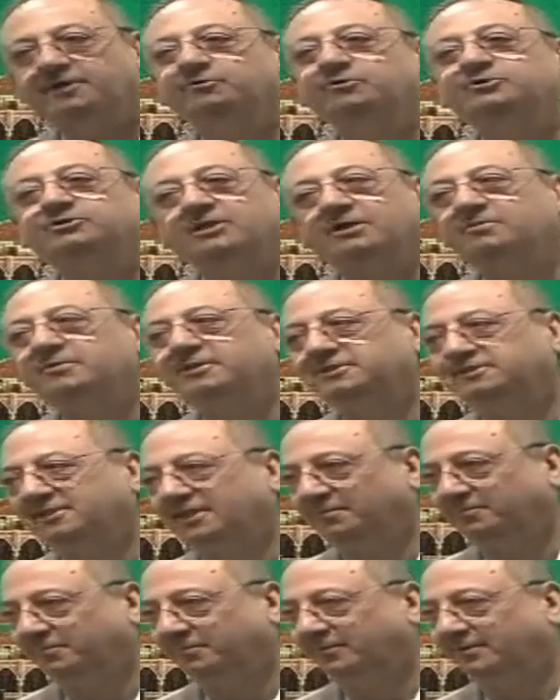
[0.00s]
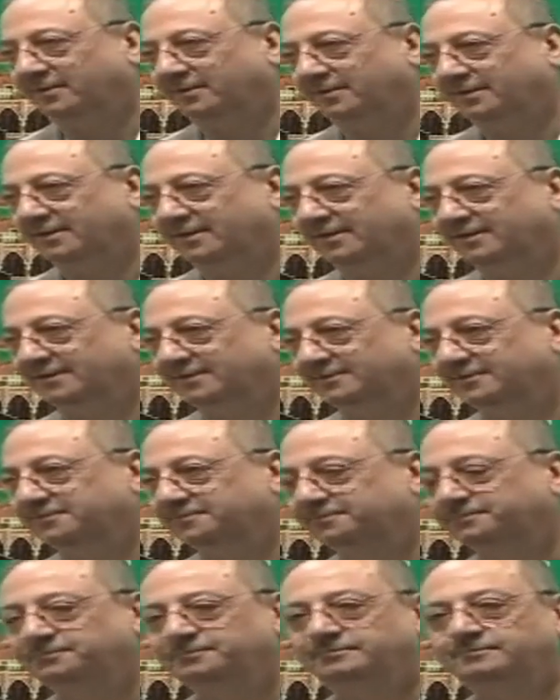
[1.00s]
give you some example. Huh?
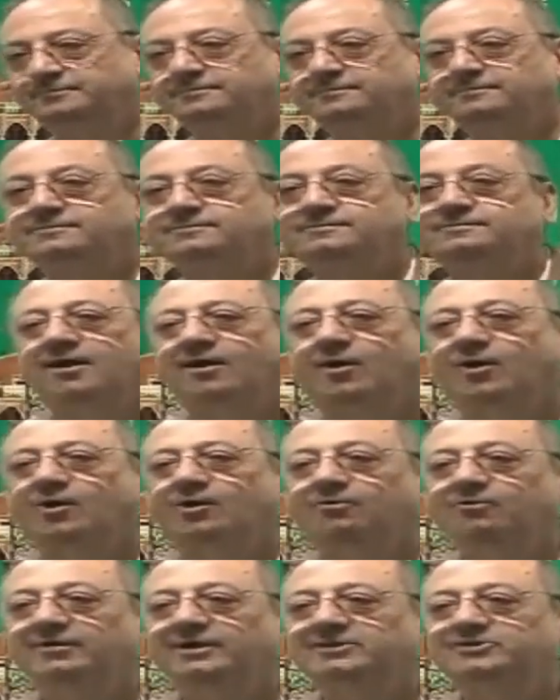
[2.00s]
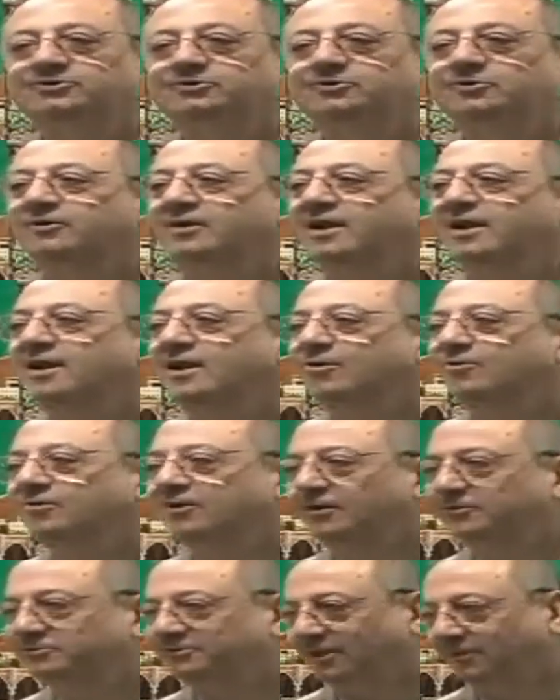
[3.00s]
Always you run
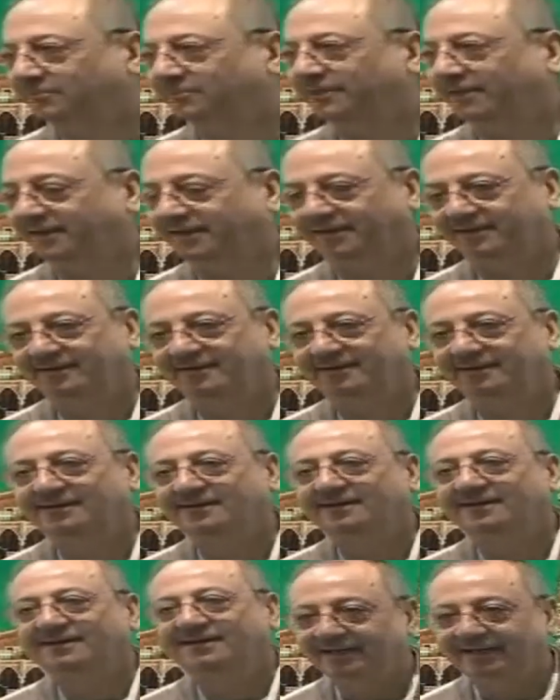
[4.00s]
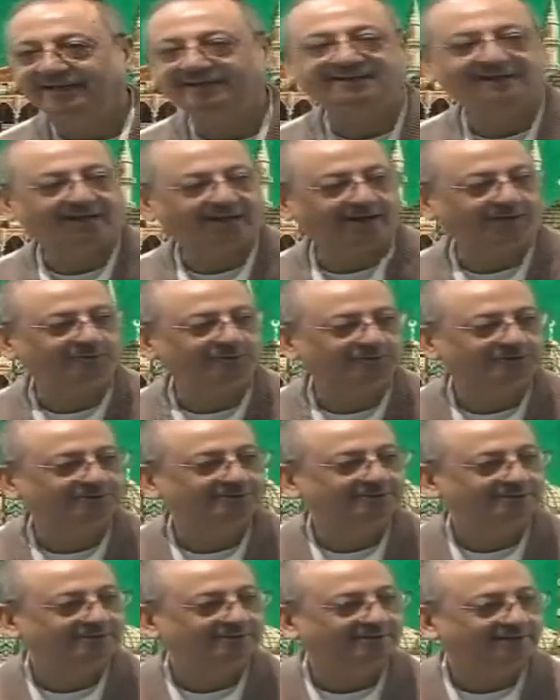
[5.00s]
out of something in the
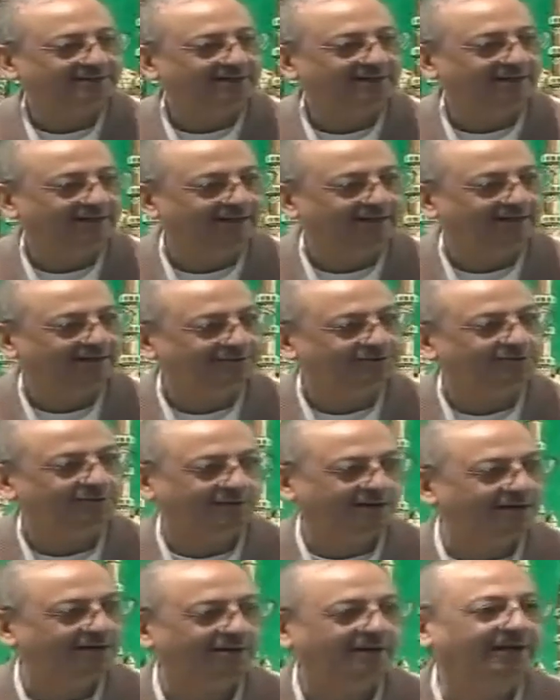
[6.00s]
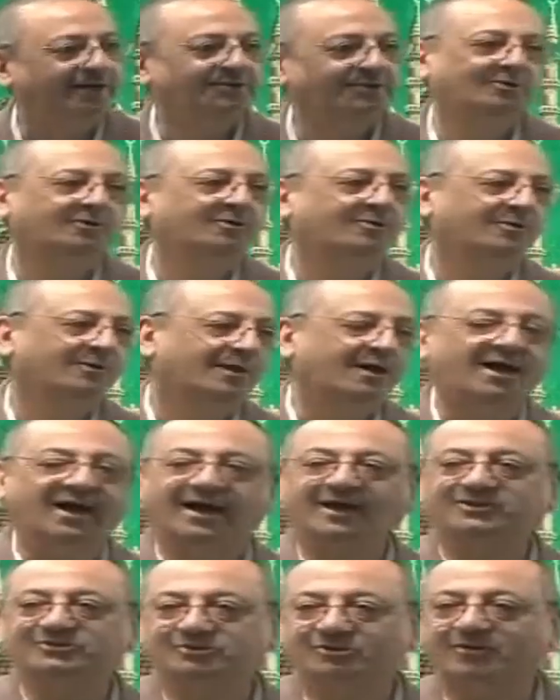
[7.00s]
house. Huh? You run and you
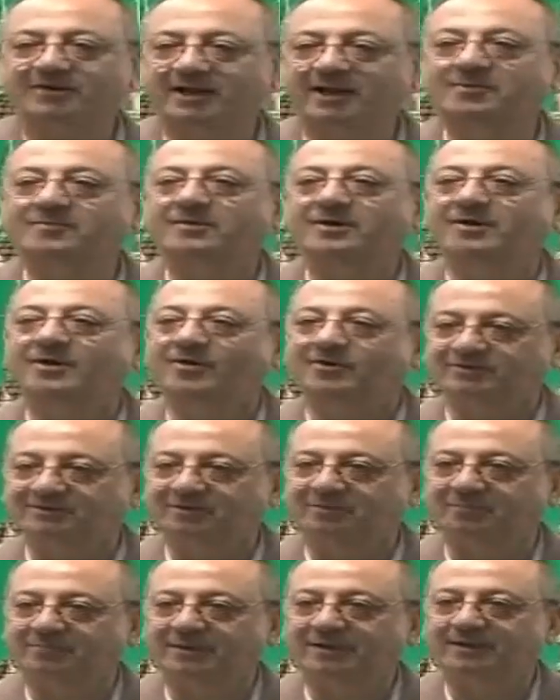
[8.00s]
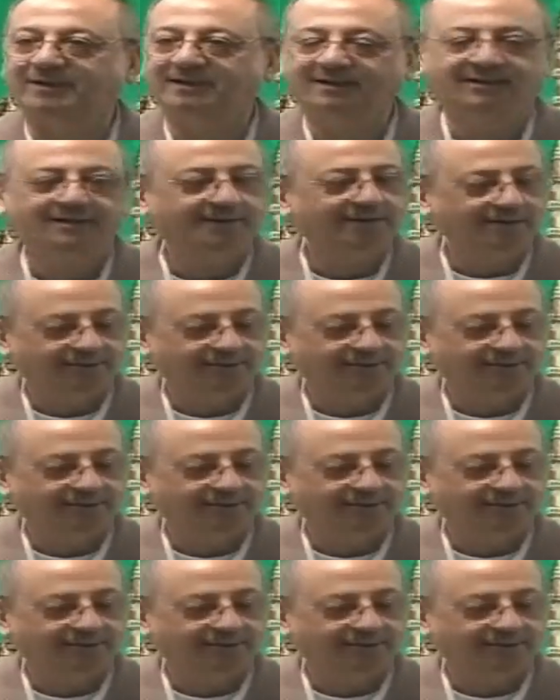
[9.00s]
ask your neighbor or somebody.